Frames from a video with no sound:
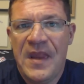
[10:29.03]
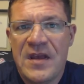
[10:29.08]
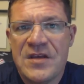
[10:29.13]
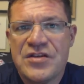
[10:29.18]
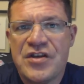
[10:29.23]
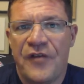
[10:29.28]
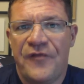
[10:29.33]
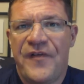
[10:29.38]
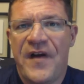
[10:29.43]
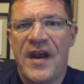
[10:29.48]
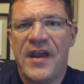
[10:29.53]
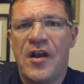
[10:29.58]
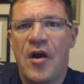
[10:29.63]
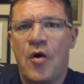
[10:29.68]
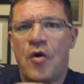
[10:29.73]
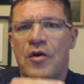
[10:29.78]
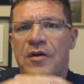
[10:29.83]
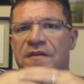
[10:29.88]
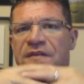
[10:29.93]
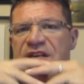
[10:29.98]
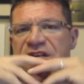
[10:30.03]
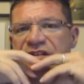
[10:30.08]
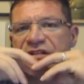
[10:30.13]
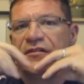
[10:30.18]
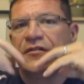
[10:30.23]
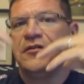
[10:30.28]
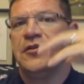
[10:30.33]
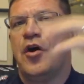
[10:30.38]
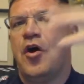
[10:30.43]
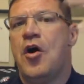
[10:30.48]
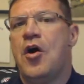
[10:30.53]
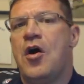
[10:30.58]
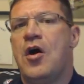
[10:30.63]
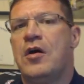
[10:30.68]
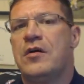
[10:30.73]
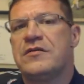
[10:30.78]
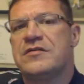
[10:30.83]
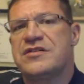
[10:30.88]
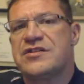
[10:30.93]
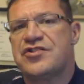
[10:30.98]
So if I go into this
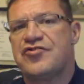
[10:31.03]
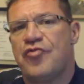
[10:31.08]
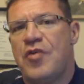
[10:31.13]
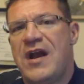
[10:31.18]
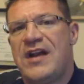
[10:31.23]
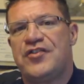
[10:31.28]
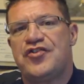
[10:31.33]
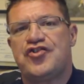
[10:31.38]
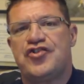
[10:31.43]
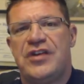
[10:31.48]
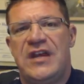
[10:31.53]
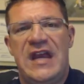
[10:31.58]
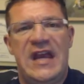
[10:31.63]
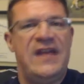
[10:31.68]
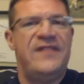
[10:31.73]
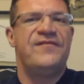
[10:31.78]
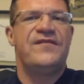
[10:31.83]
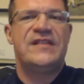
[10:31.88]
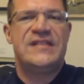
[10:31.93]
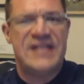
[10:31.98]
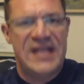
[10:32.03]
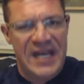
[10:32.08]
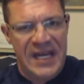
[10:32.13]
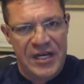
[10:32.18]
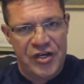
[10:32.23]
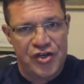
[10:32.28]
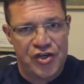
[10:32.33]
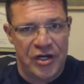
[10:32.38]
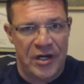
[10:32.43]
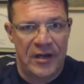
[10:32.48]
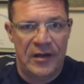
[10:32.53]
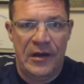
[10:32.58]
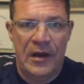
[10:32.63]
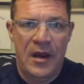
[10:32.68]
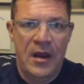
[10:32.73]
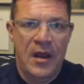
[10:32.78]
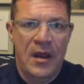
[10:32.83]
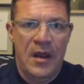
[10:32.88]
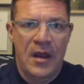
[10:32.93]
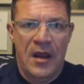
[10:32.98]
long stretched invitation
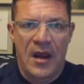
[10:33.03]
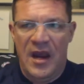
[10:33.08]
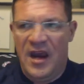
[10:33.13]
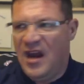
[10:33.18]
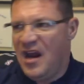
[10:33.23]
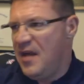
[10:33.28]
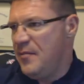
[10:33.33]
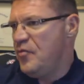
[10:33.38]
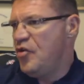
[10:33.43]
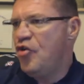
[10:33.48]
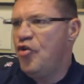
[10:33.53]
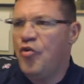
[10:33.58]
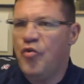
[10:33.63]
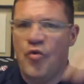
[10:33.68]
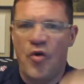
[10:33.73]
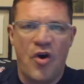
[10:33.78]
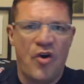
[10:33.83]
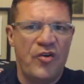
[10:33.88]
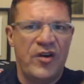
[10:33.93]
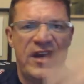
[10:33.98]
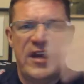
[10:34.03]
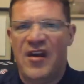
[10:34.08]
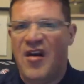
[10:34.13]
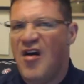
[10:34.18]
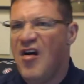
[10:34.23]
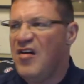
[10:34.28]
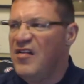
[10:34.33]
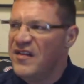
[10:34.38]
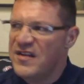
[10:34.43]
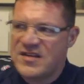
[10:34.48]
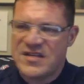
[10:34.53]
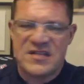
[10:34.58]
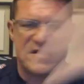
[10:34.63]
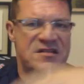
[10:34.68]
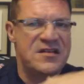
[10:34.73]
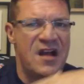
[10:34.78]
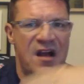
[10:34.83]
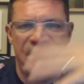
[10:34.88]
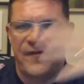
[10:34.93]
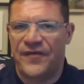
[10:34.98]
and I'm quoting all this
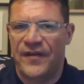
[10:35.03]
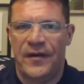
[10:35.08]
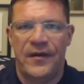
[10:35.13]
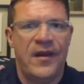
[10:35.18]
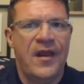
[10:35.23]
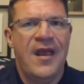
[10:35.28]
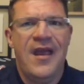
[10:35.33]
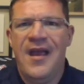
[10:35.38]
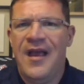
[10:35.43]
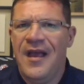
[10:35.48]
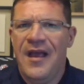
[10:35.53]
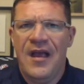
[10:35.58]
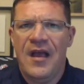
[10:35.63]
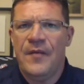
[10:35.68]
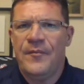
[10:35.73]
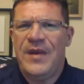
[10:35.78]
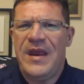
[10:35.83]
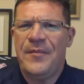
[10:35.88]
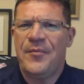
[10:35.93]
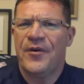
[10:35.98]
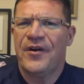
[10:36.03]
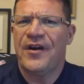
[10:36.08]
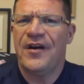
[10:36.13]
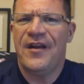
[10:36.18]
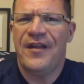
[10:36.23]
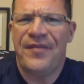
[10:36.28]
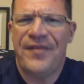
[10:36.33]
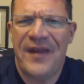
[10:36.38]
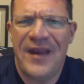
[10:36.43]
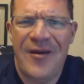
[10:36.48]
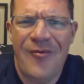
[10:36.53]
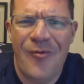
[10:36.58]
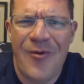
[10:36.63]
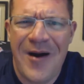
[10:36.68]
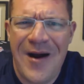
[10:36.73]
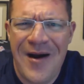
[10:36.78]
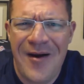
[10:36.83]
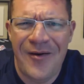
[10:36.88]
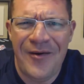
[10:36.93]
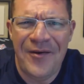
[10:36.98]
stuff, and people are going to think,
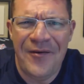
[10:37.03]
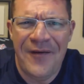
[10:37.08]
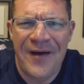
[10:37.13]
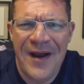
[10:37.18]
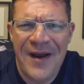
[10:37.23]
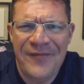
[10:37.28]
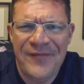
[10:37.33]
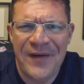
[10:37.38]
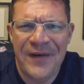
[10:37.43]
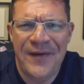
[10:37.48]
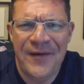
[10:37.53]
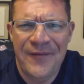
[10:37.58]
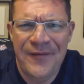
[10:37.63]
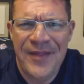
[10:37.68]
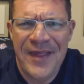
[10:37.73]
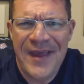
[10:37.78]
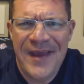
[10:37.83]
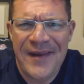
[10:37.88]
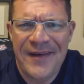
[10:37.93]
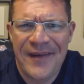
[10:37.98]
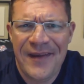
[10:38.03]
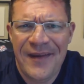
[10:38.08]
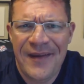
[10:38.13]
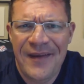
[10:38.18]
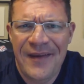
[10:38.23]
wow, do I have to do that?